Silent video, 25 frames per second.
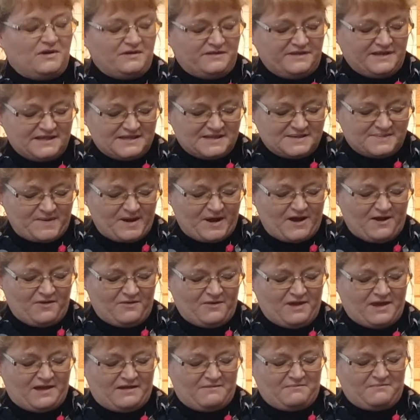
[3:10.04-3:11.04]
this
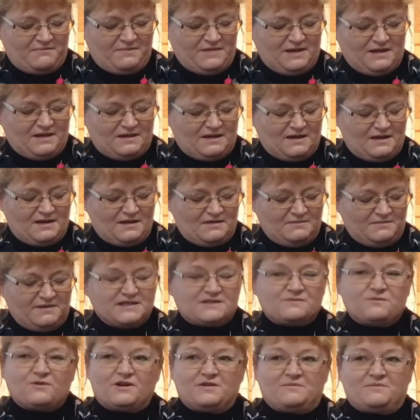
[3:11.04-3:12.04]
poem is
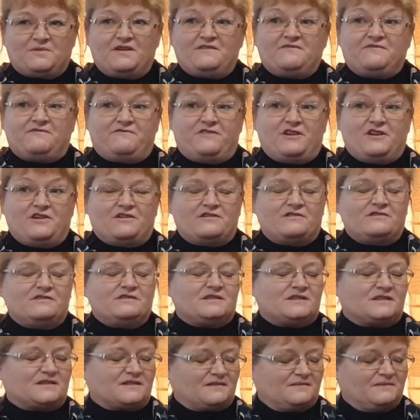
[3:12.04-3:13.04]
one of my
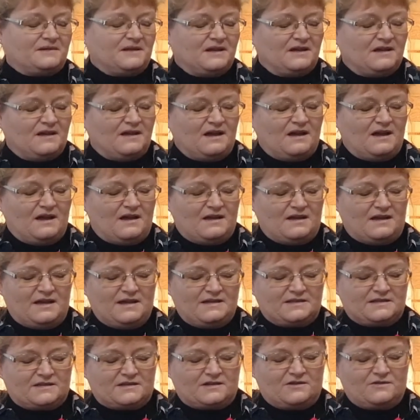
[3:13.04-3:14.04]
first.
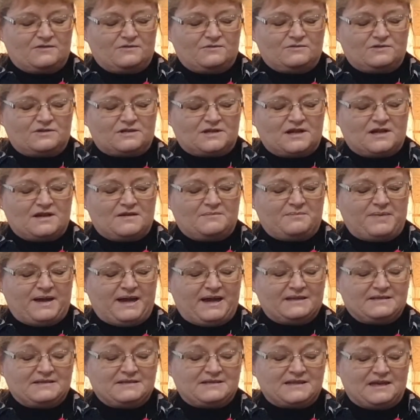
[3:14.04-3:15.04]
It's called
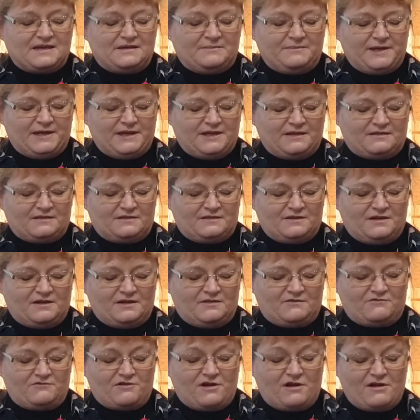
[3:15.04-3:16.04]
Pandemic, the
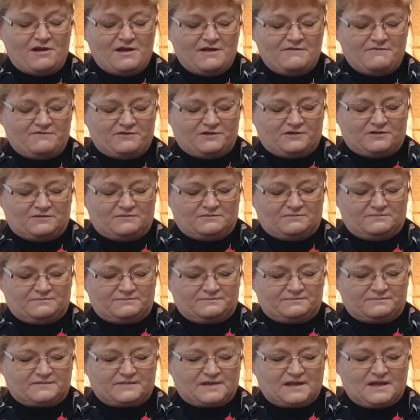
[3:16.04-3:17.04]
Arrival.
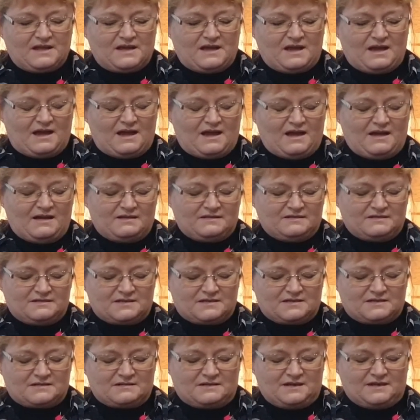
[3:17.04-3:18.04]
And
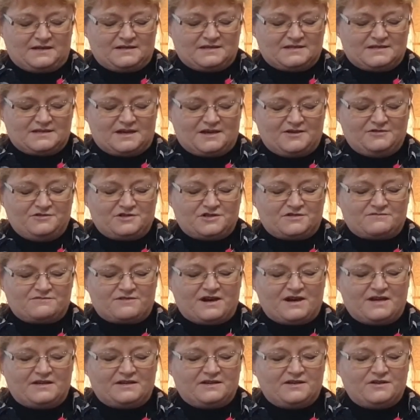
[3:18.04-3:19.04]
like I say, I used to
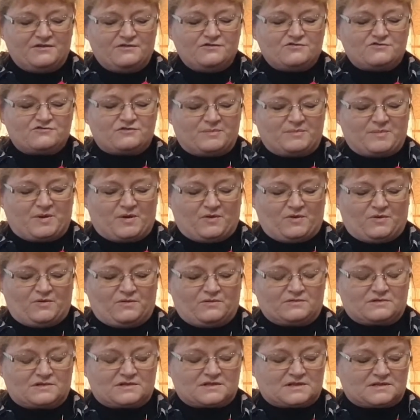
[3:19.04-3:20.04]
write news
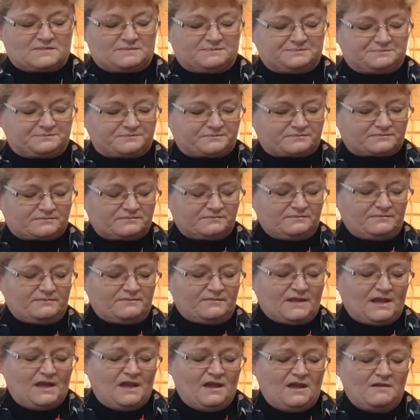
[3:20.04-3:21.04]
reports
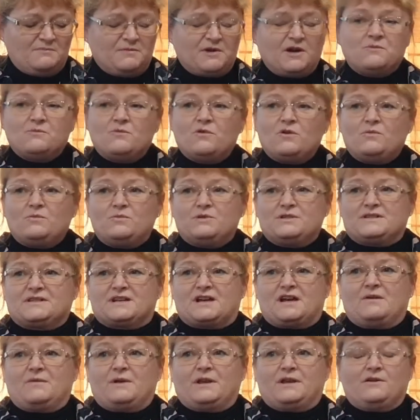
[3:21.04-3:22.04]
on what was
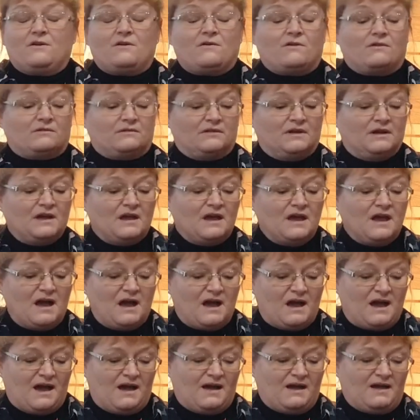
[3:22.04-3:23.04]
going on.
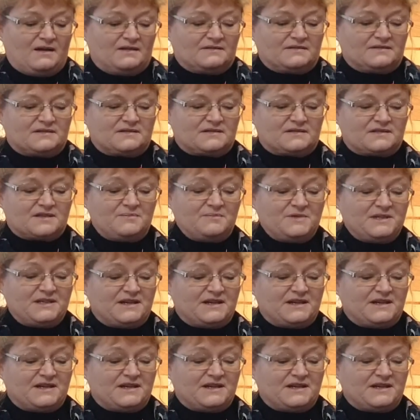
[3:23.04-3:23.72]
And somebody